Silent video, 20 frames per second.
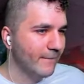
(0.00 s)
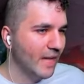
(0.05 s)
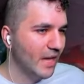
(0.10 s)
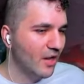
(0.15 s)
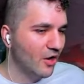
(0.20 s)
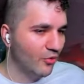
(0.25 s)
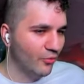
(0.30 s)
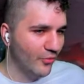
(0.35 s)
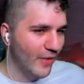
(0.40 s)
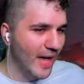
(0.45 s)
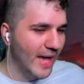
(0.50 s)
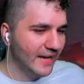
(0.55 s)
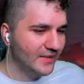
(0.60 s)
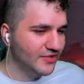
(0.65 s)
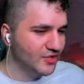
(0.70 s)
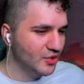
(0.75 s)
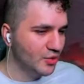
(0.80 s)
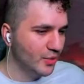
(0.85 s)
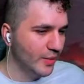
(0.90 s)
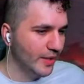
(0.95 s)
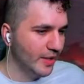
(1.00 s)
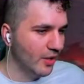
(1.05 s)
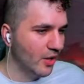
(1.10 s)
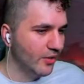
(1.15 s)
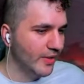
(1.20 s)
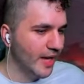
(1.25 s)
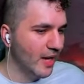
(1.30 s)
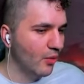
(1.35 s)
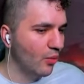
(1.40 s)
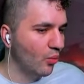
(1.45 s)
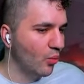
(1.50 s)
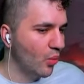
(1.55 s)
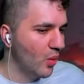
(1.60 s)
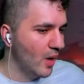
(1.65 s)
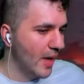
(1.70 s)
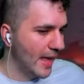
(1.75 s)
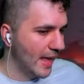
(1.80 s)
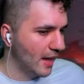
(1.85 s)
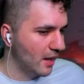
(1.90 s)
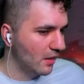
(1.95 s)
Ratatouille. Okay,
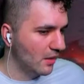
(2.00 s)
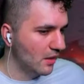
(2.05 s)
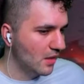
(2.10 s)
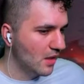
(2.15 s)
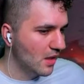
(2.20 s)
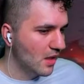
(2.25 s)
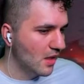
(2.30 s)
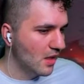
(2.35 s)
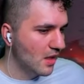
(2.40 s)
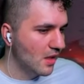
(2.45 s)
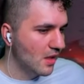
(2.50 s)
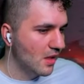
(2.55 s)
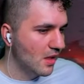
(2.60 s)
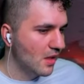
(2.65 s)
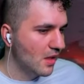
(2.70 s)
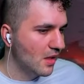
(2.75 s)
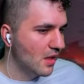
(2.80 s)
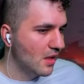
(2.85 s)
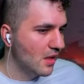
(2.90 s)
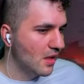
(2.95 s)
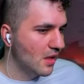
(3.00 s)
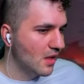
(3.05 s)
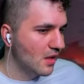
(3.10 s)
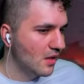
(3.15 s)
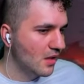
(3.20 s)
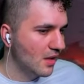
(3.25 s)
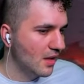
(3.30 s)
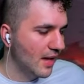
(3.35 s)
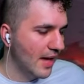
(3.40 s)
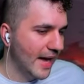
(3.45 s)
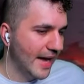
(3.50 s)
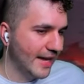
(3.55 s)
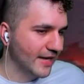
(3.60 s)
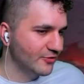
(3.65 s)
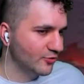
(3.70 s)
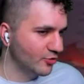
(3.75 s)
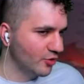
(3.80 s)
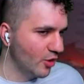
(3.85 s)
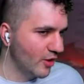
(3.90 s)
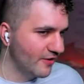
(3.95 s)
well, I guess
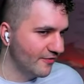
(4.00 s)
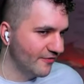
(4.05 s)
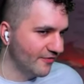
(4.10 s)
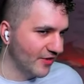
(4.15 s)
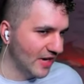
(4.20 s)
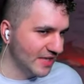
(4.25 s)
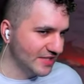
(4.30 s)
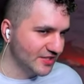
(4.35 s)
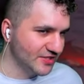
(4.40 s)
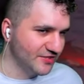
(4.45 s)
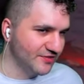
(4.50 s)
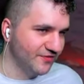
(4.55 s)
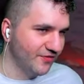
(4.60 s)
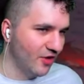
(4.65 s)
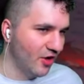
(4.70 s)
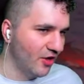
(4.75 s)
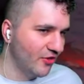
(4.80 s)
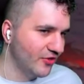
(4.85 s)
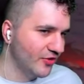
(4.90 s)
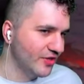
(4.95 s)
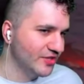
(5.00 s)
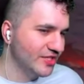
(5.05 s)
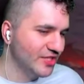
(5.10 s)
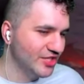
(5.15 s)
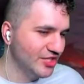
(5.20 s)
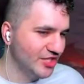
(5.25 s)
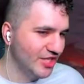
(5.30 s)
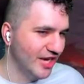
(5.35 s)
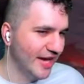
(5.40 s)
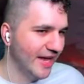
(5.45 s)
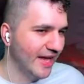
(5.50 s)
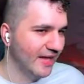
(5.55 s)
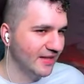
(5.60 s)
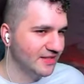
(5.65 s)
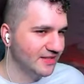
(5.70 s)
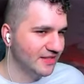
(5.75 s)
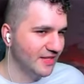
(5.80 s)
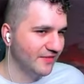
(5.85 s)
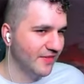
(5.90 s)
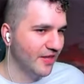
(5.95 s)
we'll go ahead and Vraska's Fall. There is a
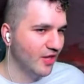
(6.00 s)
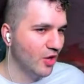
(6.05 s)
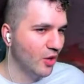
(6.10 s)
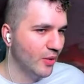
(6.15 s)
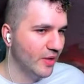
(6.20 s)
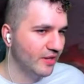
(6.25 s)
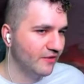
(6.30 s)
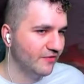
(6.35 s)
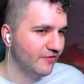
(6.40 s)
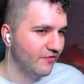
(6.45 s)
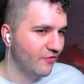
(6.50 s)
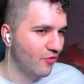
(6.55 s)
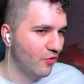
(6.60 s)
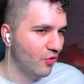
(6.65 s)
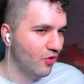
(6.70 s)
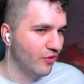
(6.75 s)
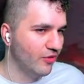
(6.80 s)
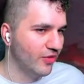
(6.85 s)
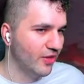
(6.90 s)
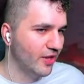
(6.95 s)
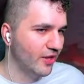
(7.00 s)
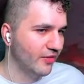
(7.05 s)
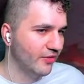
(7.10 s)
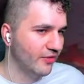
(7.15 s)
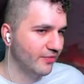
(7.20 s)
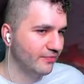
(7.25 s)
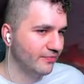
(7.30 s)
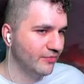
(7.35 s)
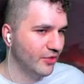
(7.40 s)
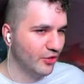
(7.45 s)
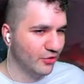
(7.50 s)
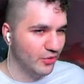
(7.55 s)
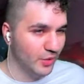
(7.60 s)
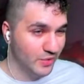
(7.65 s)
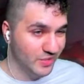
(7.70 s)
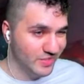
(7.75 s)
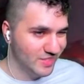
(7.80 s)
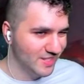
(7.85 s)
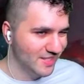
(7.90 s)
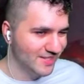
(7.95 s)
chance that they go in for the, the
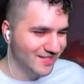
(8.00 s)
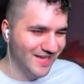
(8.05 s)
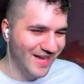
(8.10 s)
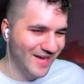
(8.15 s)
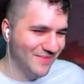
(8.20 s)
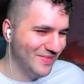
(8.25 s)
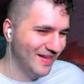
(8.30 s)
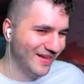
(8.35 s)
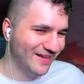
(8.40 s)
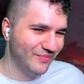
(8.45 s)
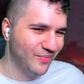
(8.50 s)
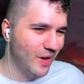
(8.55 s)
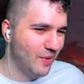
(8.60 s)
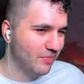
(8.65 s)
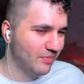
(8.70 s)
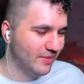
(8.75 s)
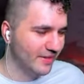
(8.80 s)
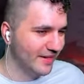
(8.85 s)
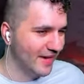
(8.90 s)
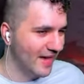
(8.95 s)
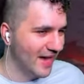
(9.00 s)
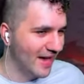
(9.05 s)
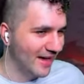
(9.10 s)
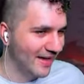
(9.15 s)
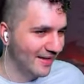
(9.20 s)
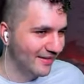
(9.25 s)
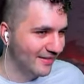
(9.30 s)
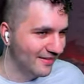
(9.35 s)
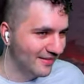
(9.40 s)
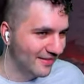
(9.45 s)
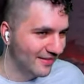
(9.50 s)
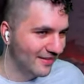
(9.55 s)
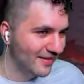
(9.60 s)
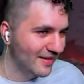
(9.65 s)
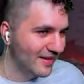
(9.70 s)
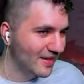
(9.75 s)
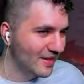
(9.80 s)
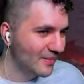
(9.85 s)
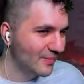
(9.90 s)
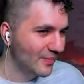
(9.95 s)
Crucius. I mean, probably not.
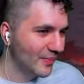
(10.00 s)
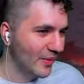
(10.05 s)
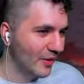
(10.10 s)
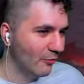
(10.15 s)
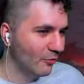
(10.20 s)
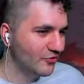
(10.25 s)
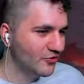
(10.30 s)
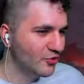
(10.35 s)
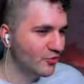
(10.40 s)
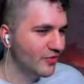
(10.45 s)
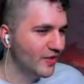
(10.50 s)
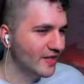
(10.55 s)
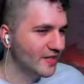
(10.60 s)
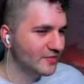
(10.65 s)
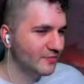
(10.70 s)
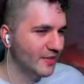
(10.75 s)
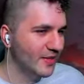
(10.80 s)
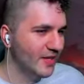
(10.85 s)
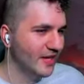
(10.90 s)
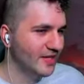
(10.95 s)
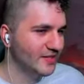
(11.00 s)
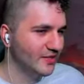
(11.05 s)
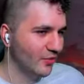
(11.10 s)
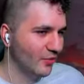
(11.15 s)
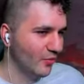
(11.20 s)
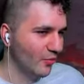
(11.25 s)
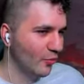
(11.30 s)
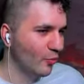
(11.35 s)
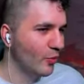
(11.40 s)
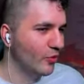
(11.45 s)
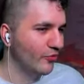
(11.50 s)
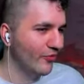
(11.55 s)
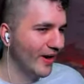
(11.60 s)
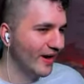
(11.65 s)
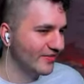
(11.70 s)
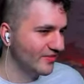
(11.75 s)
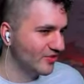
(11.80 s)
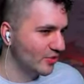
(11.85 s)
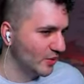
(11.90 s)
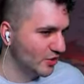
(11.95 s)
Well, we'll do this because when
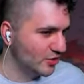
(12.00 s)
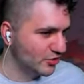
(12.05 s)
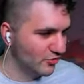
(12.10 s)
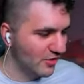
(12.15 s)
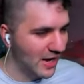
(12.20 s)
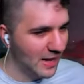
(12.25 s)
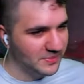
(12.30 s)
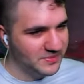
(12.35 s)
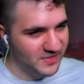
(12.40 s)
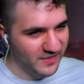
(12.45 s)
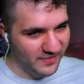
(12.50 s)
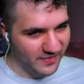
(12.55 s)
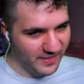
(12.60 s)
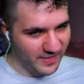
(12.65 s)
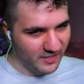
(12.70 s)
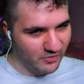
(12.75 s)
Ratatouille drops, then they get a